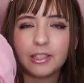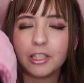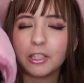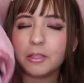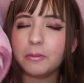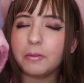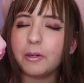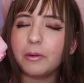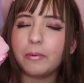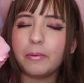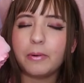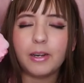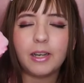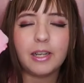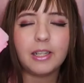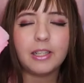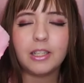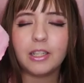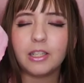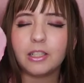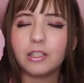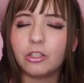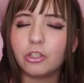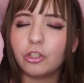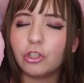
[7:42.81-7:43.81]
This
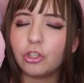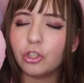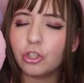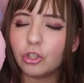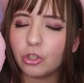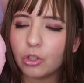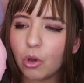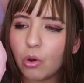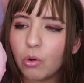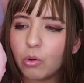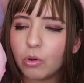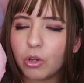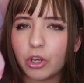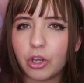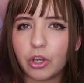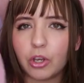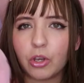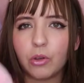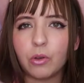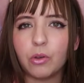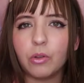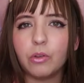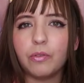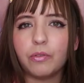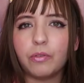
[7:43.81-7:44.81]
beret is so
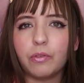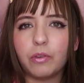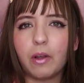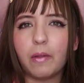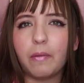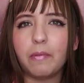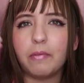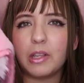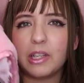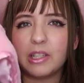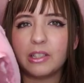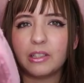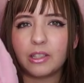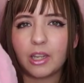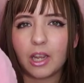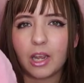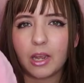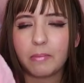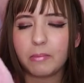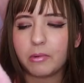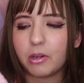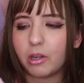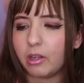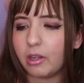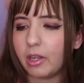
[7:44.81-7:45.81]
cute from the
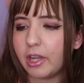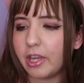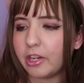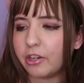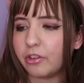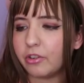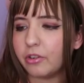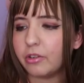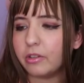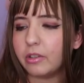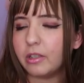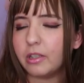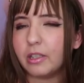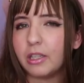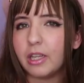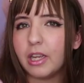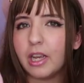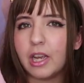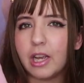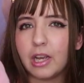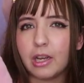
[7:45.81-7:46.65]
same collection,